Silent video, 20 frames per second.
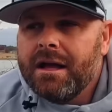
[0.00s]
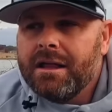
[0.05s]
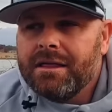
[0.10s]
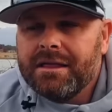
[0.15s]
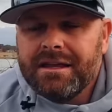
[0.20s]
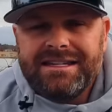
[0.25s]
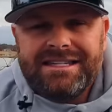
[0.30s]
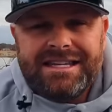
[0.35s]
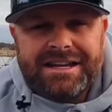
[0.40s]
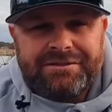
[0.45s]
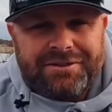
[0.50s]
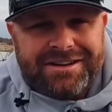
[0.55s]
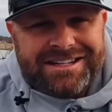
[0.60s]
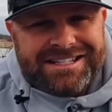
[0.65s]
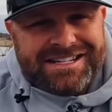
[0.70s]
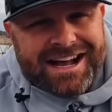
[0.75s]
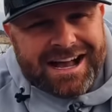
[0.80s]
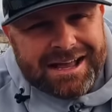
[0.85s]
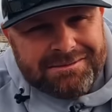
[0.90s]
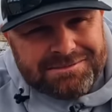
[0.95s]
the different
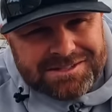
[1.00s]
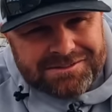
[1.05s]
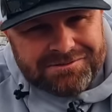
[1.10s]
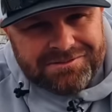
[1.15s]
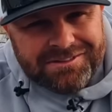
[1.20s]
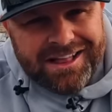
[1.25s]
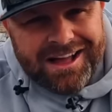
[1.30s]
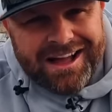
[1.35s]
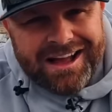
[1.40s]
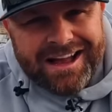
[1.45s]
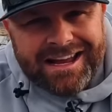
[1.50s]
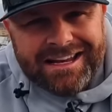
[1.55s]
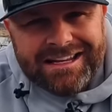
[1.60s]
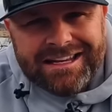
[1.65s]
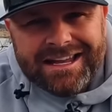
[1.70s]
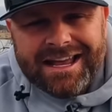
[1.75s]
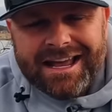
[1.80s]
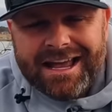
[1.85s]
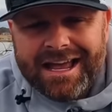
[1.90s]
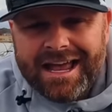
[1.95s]
types of line